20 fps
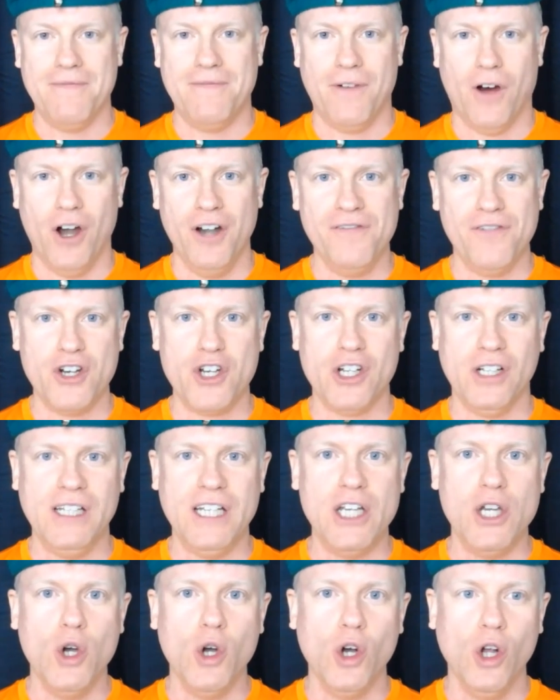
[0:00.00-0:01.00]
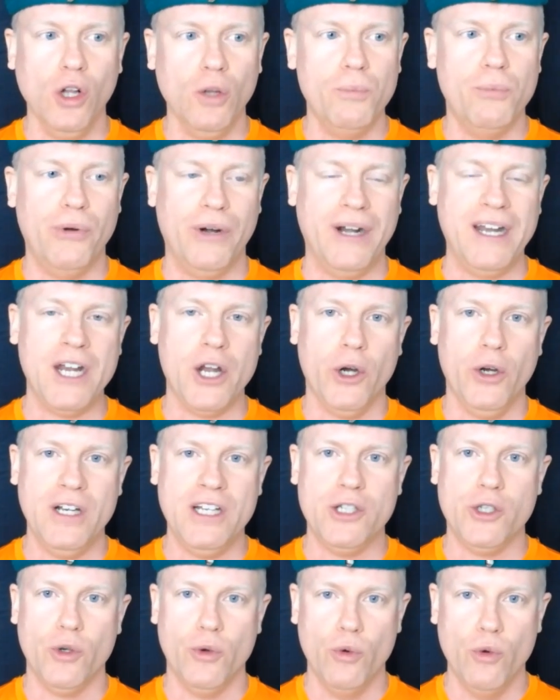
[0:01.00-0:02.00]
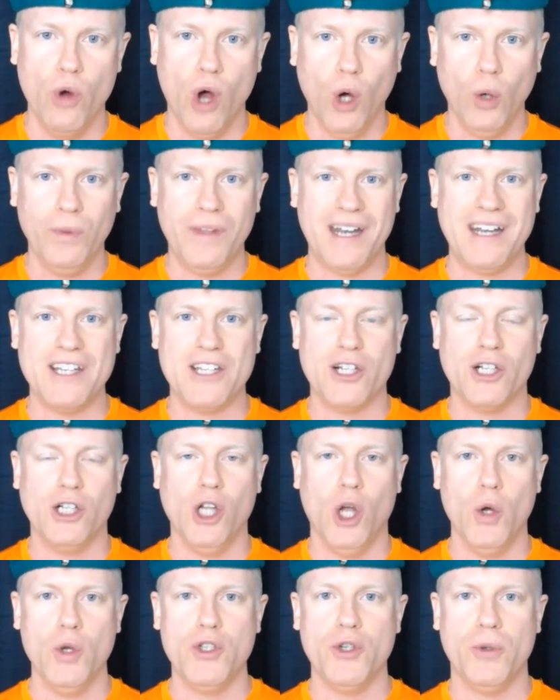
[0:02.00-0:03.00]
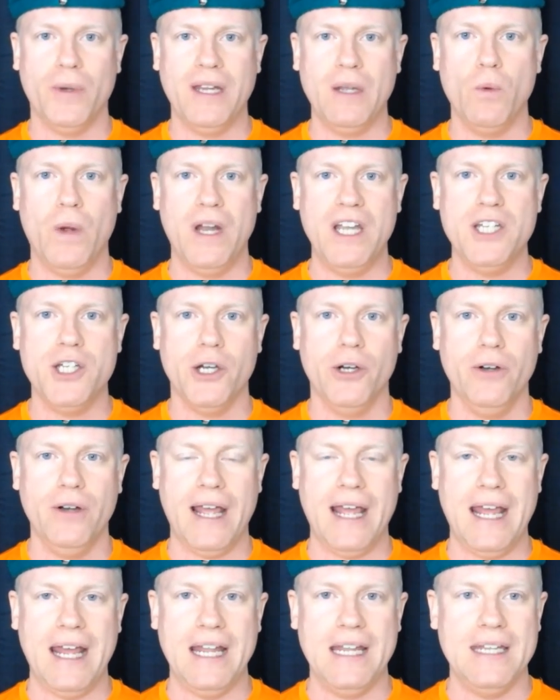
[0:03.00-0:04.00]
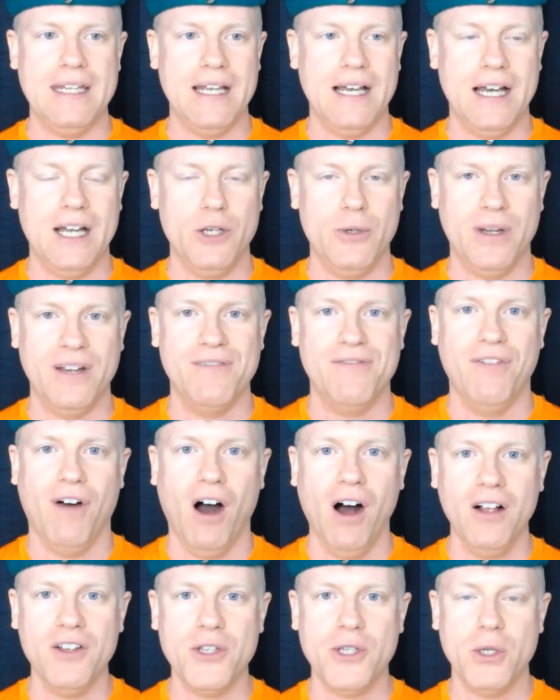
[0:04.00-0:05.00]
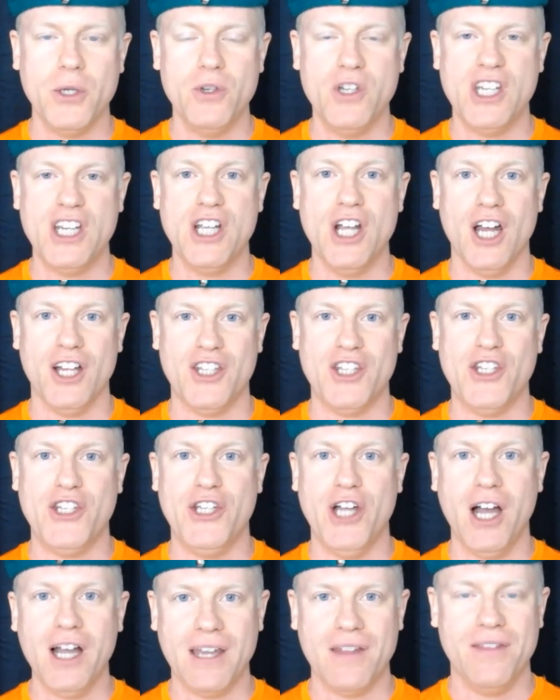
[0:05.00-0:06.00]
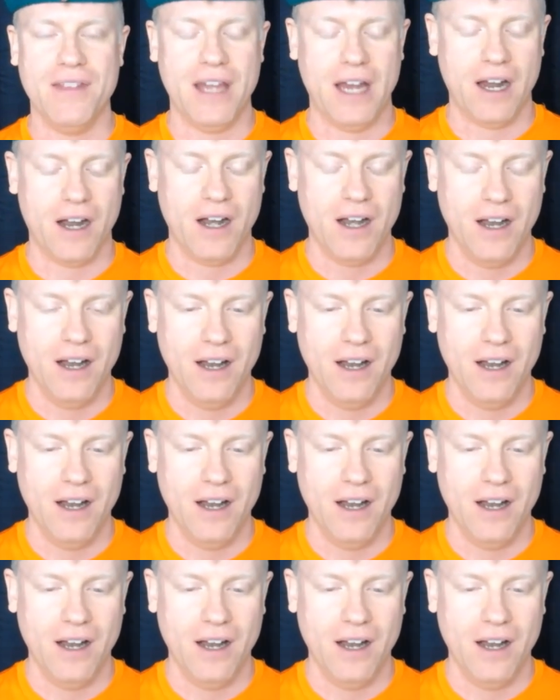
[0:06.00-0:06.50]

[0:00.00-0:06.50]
unfortunately, Google bring her into a road that is closed during winter and during fall, so she got stuck in there.